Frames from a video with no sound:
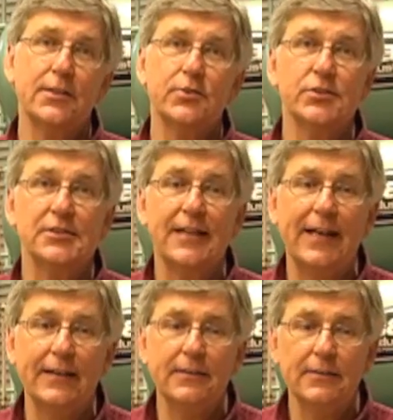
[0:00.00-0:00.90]
to
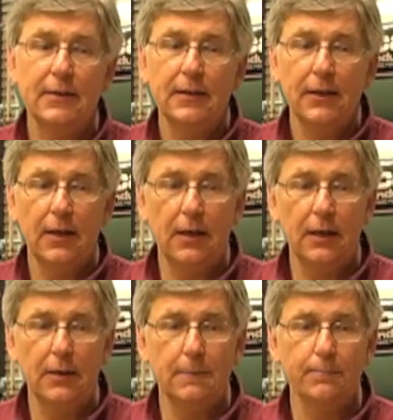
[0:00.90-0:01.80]
understand
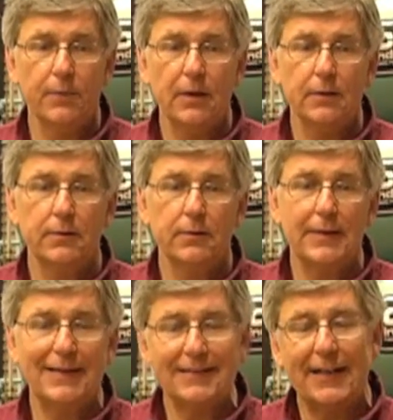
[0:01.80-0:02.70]
um,
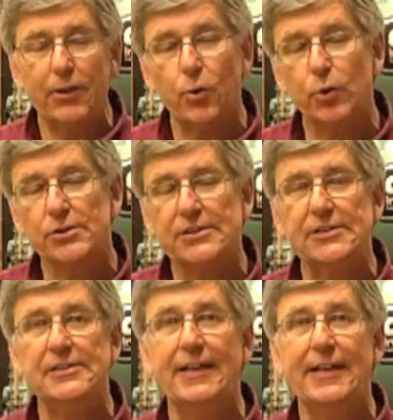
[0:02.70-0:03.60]
and take
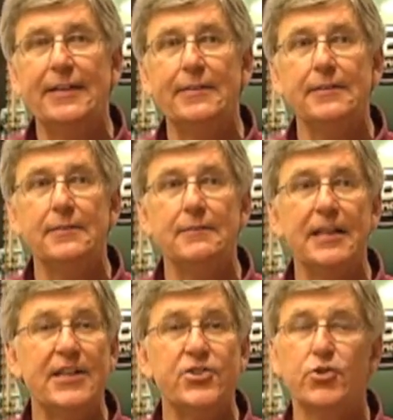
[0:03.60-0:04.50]
courses in
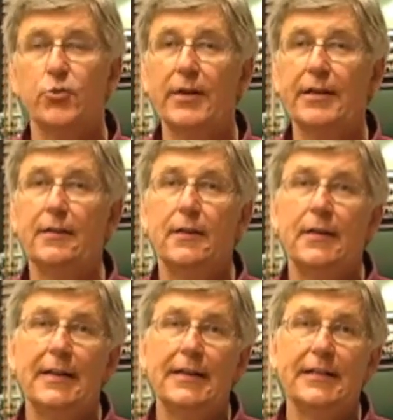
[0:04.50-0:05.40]
history,
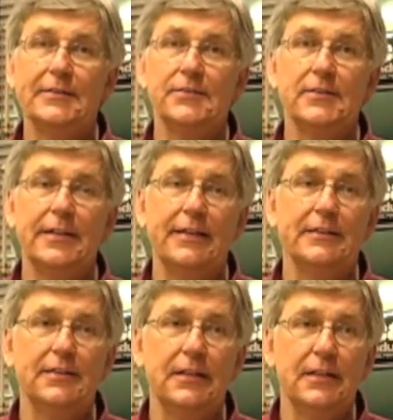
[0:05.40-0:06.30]
in,
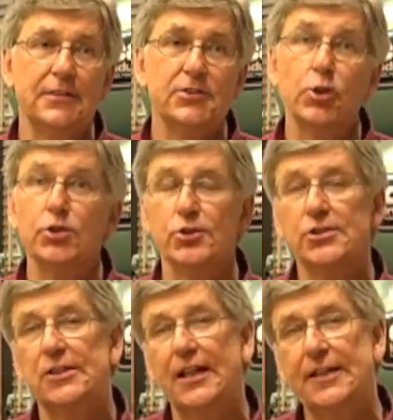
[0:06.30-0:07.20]
in uh, social
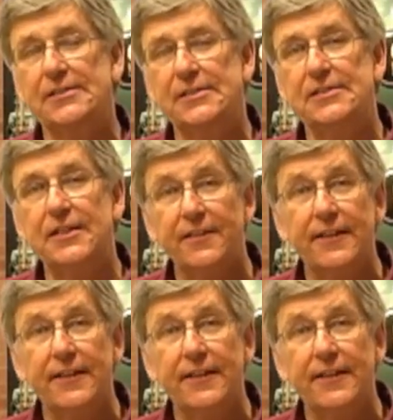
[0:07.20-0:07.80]
sciences and